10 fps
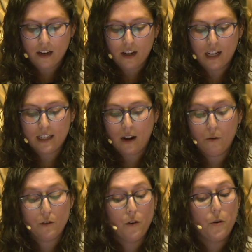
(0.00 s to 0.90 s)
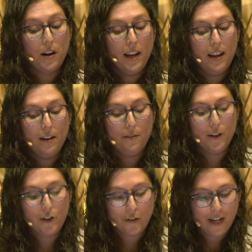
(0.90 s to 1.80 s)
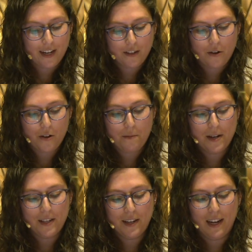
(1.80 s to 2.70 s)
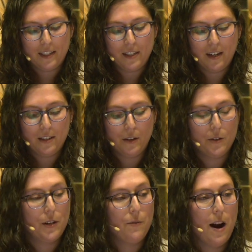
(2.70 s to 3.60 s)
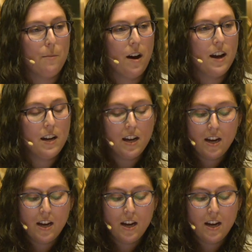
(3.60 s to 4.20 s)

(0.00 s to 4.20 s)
as I was voted in officially as Kol Ami's next associate rabbi,